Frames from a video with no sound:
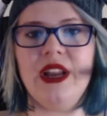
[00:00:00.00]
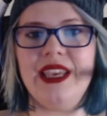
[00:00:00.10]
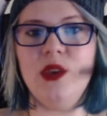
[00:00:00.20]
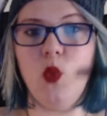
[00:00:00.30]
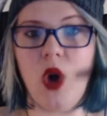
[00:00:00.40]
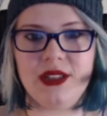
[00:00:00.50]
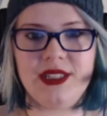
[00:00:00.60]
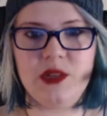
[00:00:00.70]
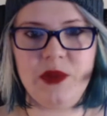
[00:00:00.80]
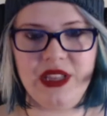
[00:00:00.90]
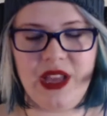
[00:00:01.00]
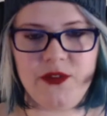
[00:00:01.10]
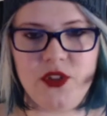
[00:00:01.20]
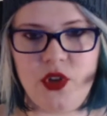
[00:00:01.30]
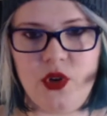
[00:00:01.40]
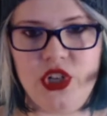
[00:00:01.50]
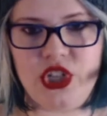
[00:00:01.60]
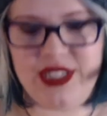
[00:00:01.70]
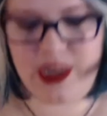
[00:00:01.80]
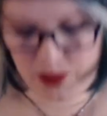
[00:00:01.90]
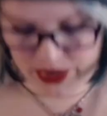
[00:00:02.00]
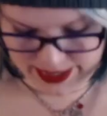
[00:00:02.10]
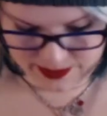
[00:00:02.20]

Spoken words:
He wants to be left alone and just separate